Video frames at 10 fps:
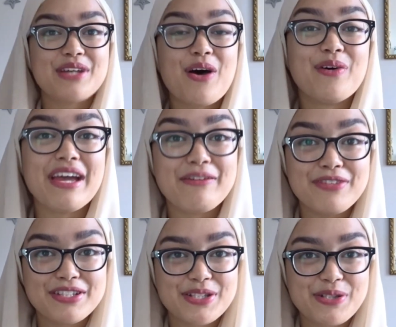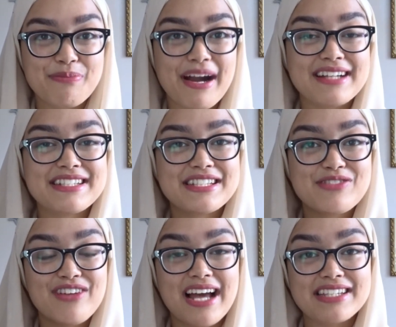So if you do practice
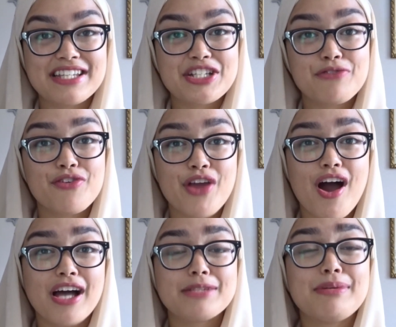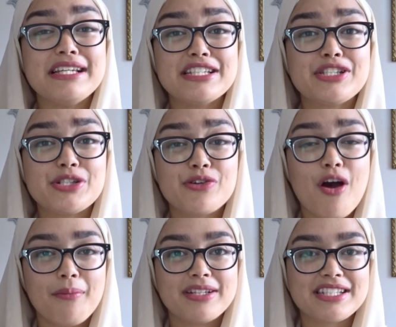relaxation for your eyes, please do
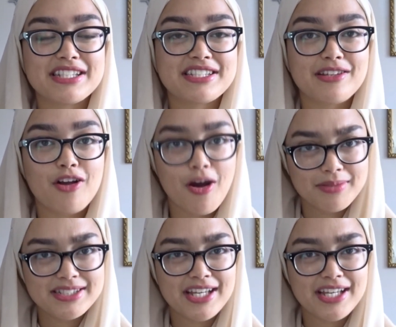comment in the comment